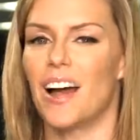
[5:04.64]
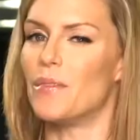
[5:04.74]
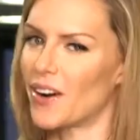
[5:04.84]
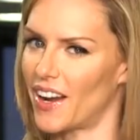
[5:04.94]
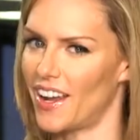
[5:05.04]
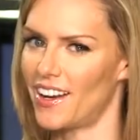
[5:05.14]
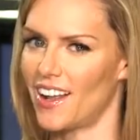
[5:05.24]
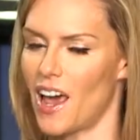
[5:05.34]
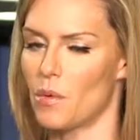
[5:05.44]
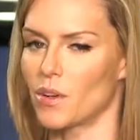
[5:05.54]
I'm Erin Ade,
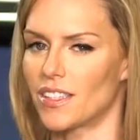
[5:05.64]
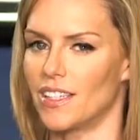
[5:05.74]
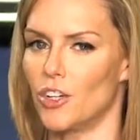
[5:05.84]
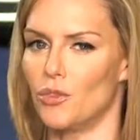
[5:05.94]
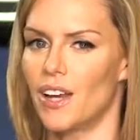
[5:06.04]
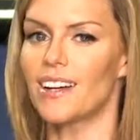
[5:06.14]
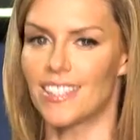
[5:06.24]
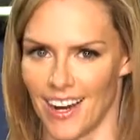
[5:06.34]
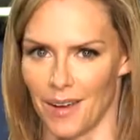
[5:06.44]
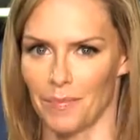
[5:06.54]
and I will see you
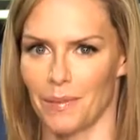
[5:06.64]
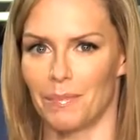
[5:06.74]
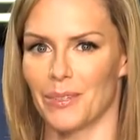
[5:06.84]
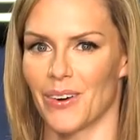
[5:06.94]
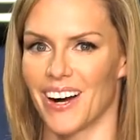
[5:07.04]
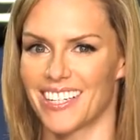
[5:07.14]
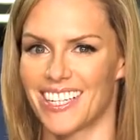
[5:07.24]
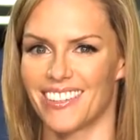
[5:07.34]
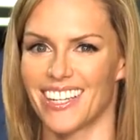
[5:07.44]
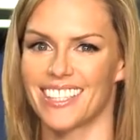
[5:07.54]
next time on BizWire
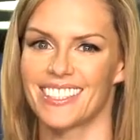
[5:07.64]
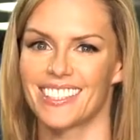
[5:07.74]
TV.